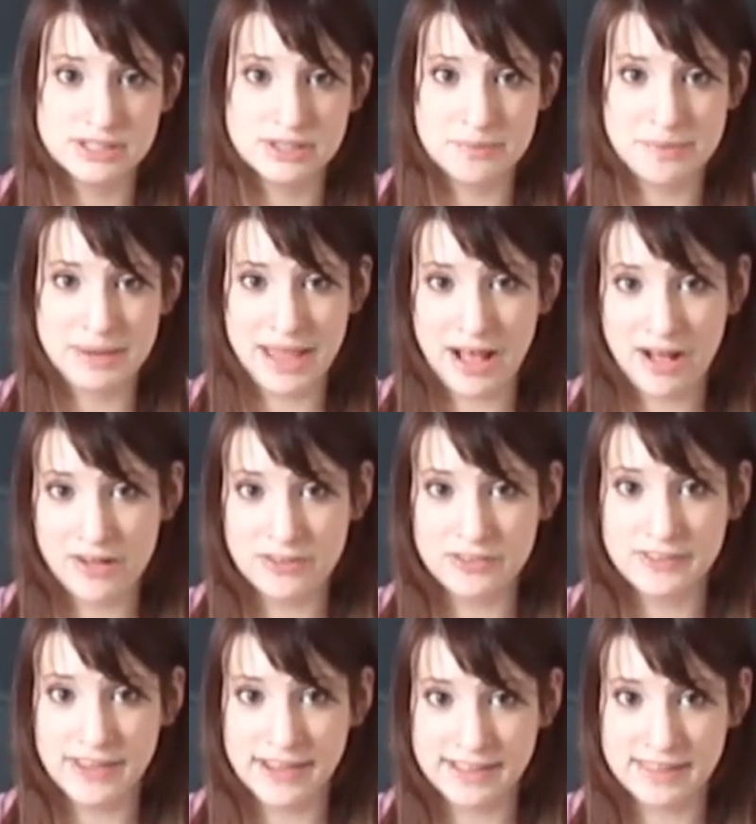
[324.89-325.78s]
to be
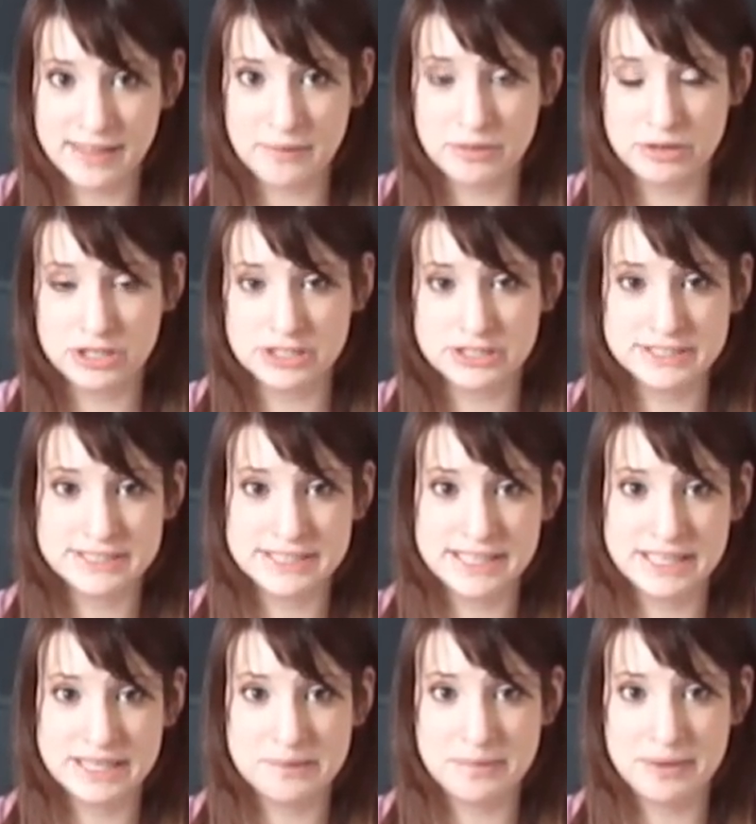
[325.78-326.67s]
held like they were
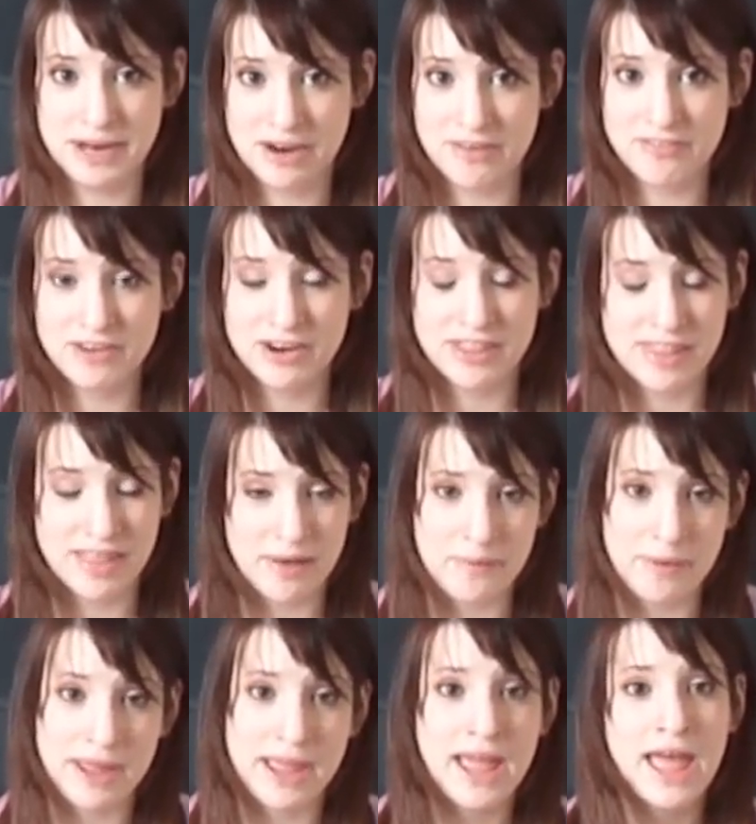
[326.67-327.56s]
nursing and to be comforted that
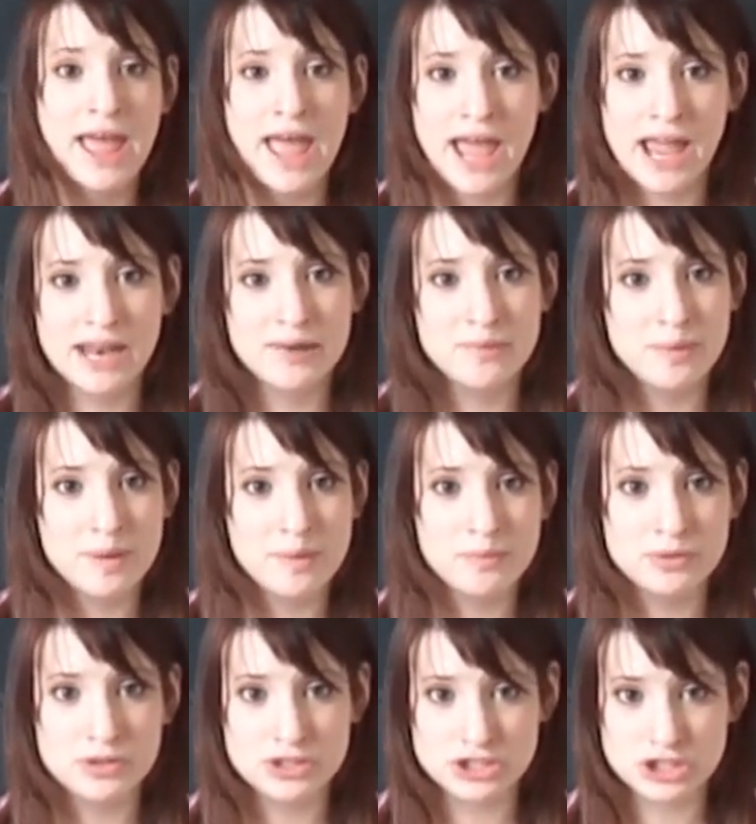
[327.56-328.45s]
way, and to be
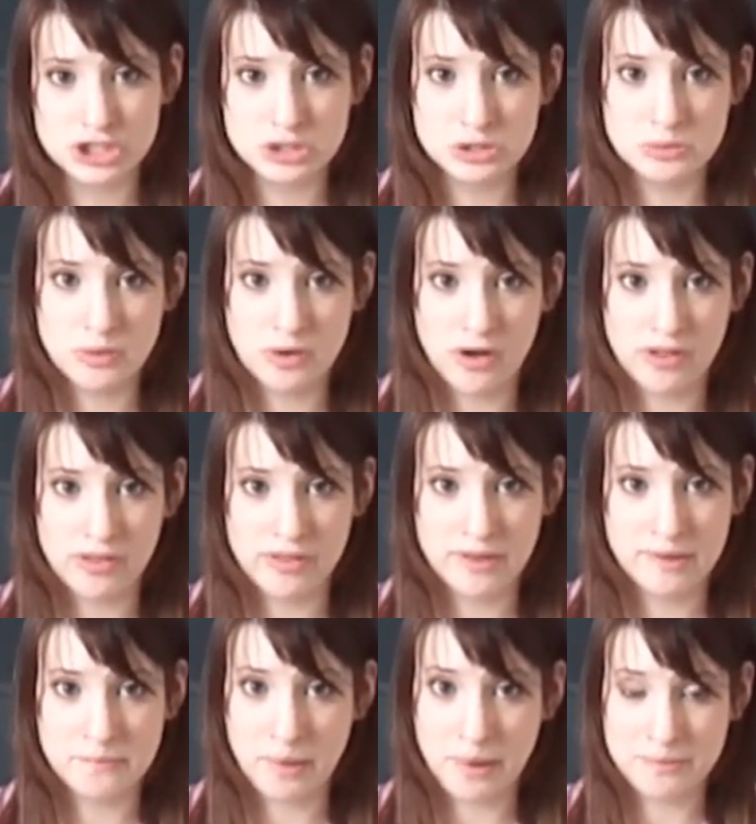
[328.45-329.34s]
able to chew on
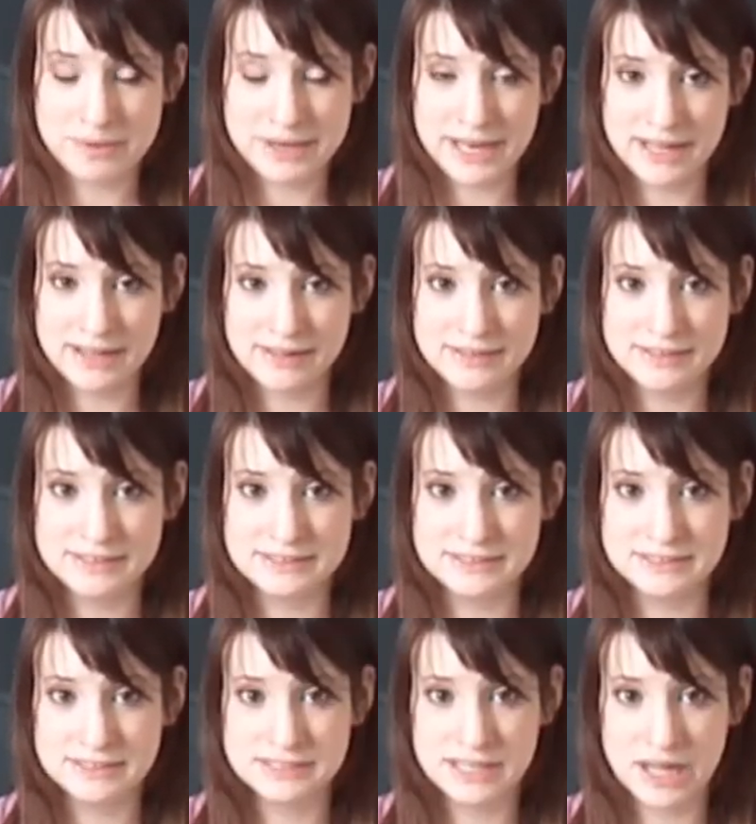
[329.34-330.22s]
the mommy
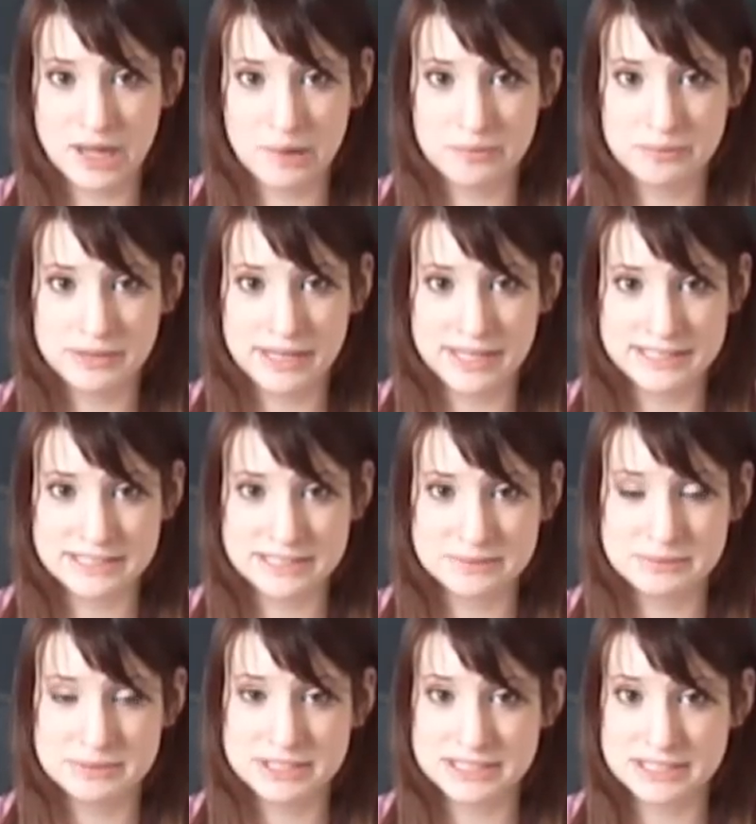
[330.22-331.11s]
necklace to help to get
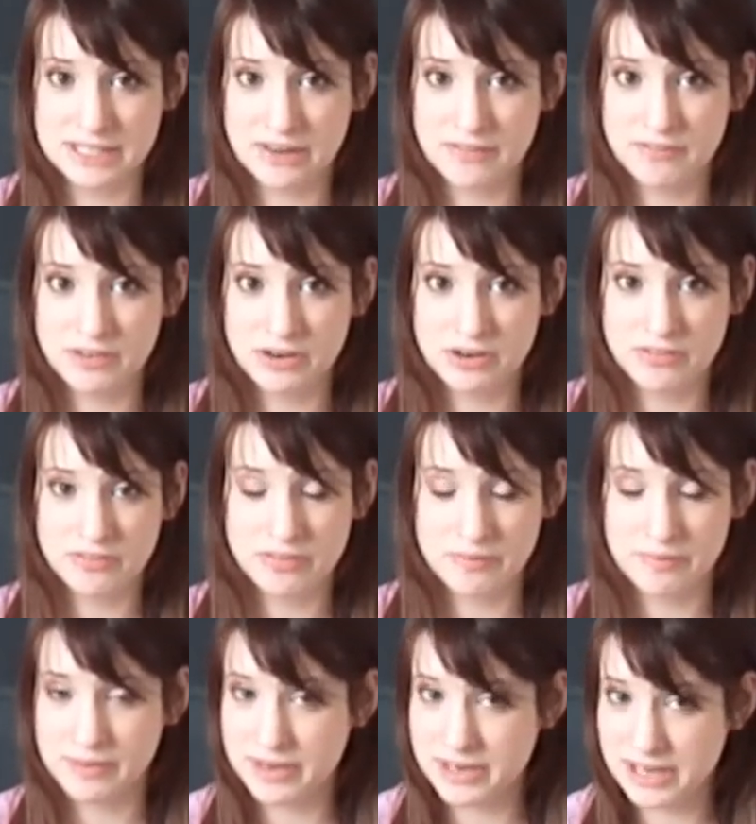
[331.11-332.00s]
some discomfort
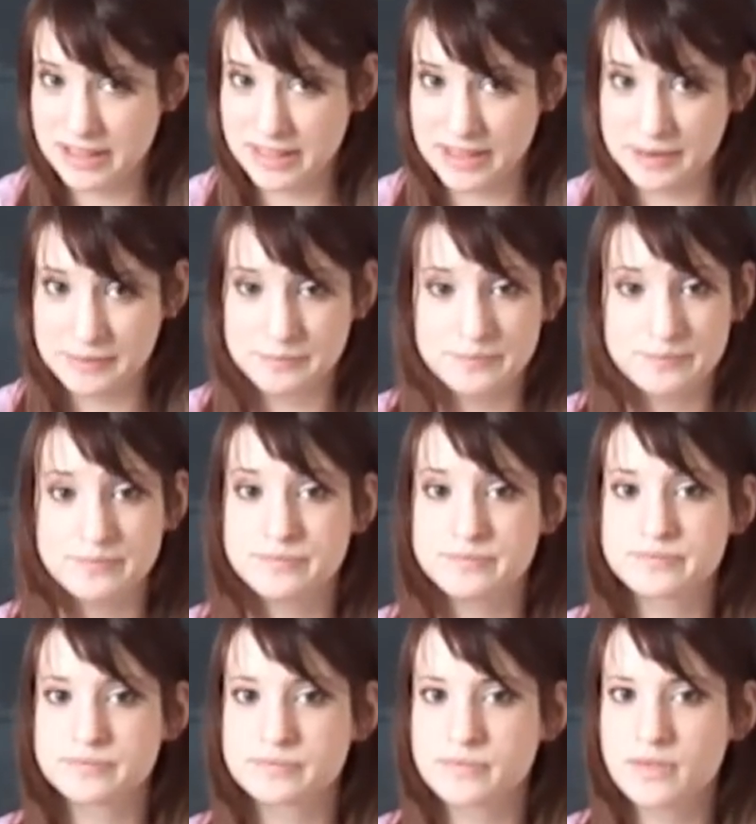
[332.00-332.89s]
from the teething.
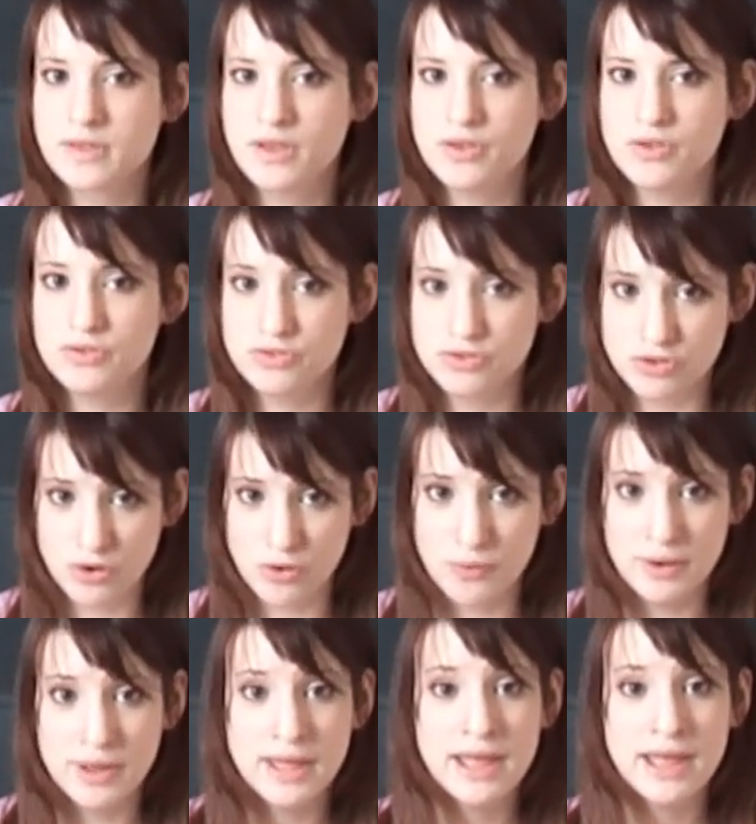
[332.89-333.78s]

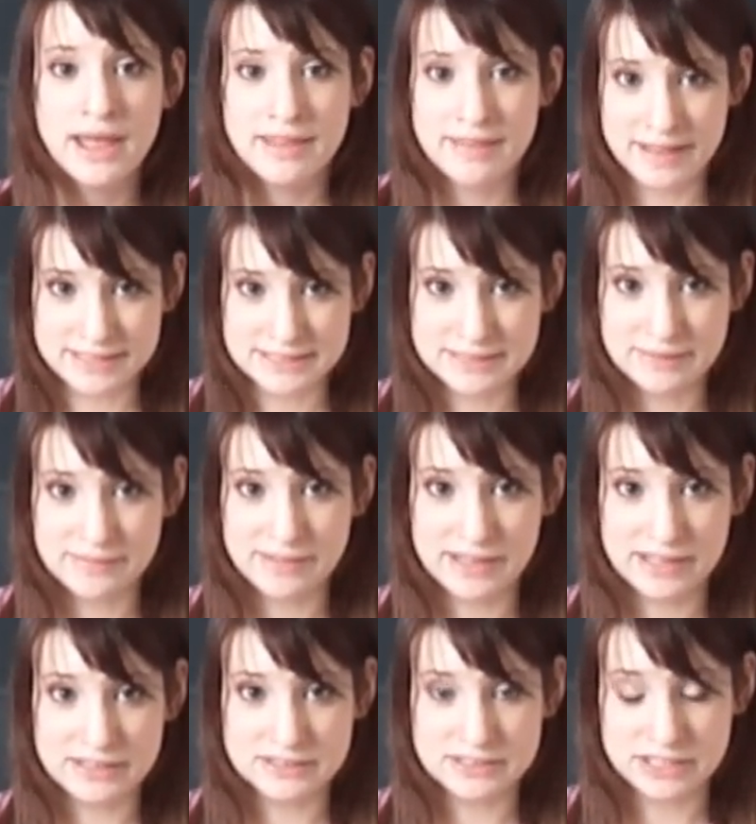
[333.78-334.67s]
So that's
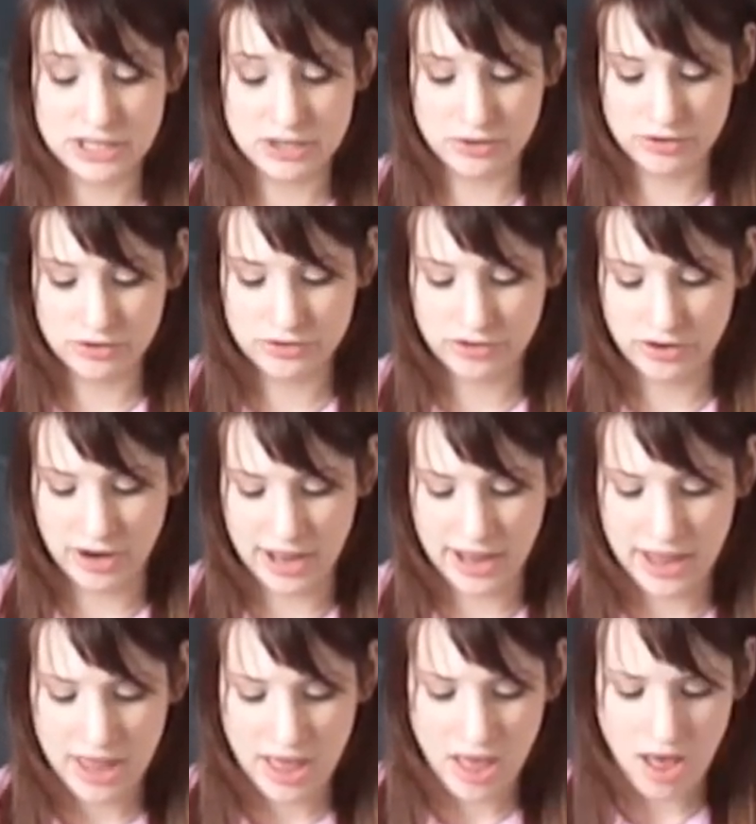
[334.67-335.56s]
something else that you can try.